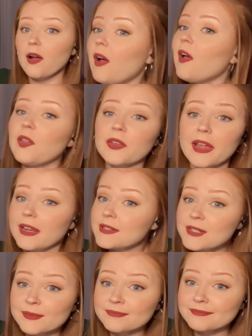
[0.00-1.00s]
All
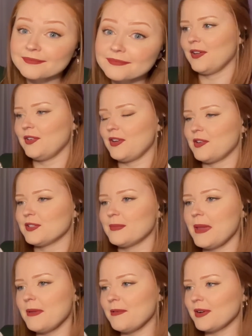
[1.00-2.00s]
Night. Who knows?
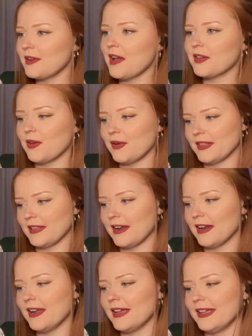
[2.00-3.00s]
Maybe we're not going
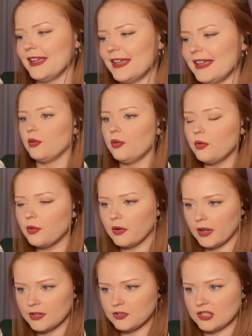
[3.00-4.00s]
there. Ooh,
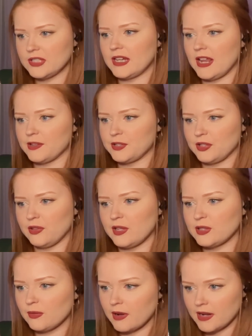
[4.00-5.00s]
interesting. So
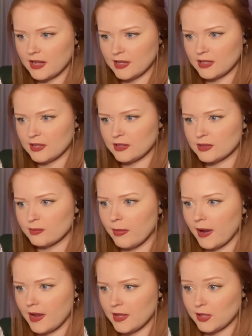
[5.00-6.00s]
this one is
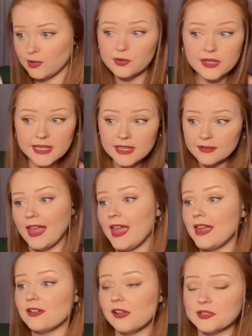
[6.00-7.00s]
by Yuki.
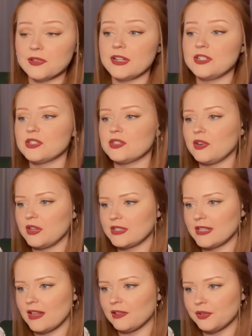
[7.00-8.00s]
And also I just noticed
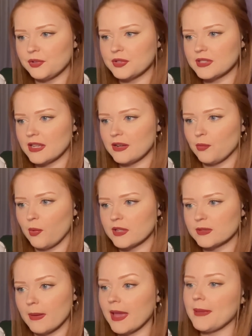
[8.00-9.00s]
that Lucid was
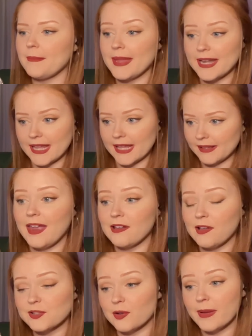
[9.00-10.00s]
by Minnie. And
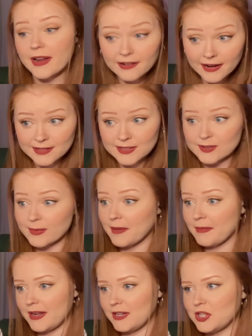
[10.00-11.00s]
also Paradise is by
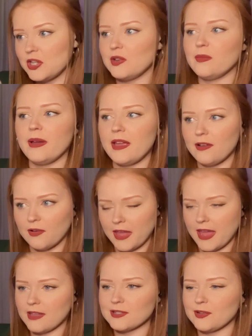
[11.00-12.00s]
Minnie too. But
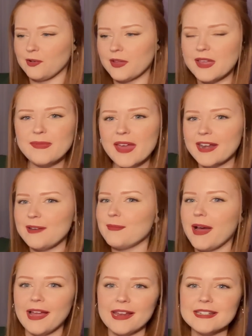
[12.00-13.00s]
okay, so keep that in
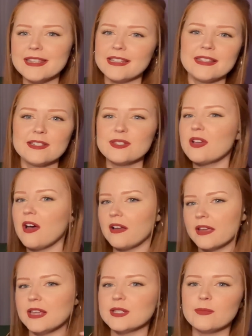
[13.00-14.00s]
mind that this song
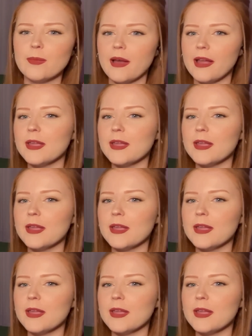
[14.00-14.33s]
is by